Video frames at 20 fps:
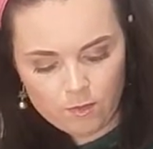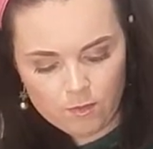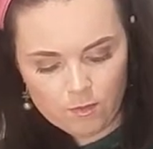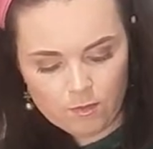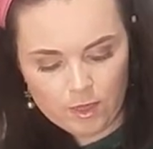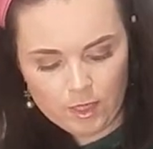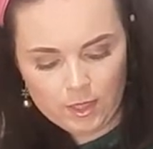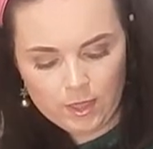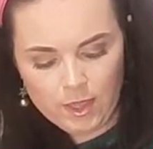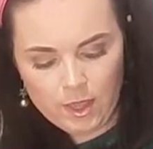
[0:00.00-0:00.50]

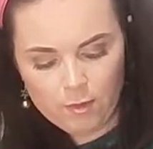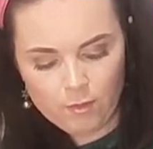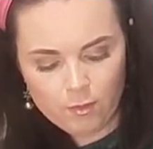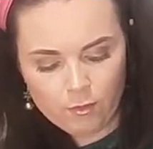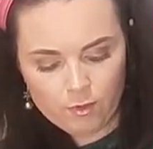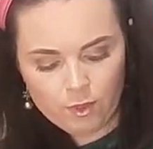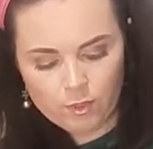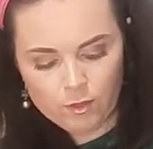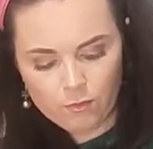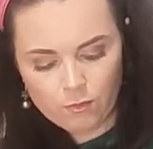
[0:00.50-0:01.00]
Right, now the
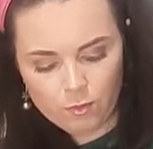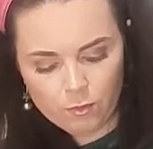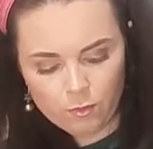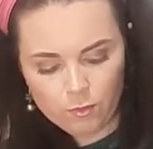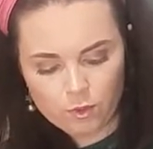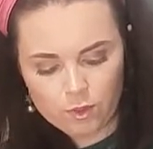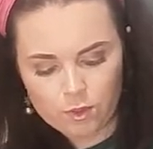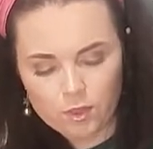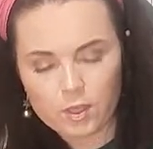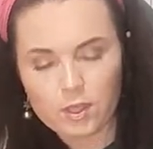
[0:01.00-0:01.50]
rest of the
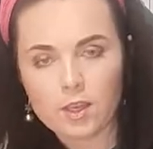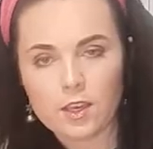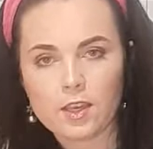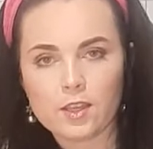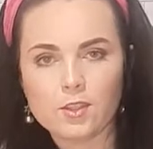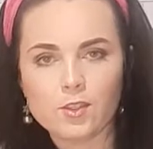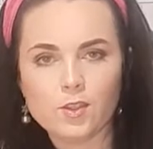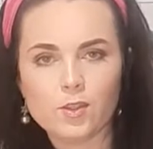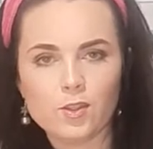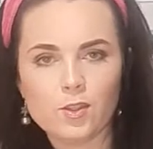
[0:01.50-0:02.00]
work you
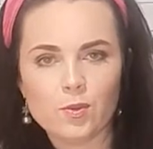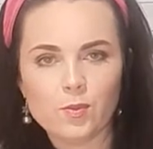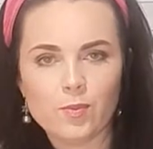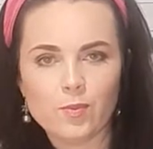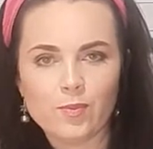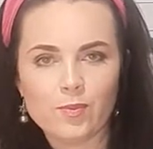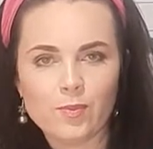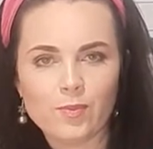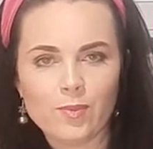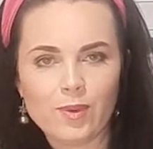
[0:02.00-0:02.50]
can do
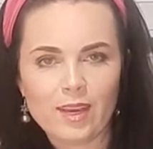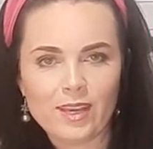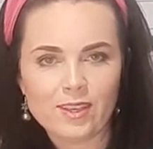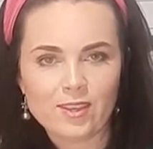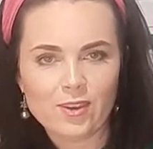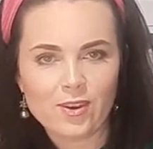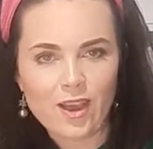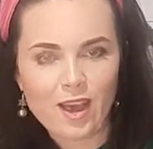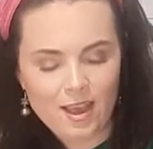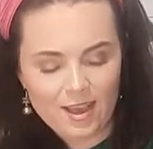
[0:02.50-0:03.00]
by
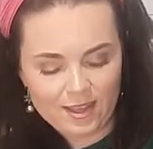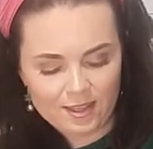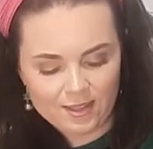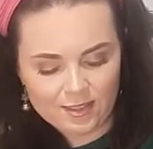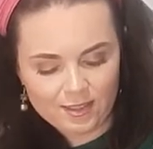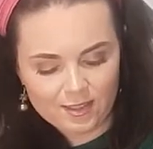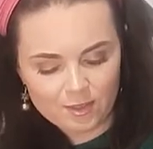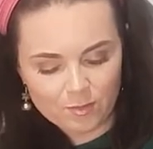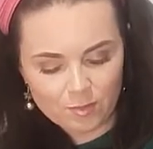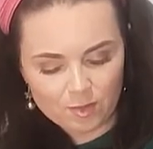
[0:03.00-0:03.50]
your hands,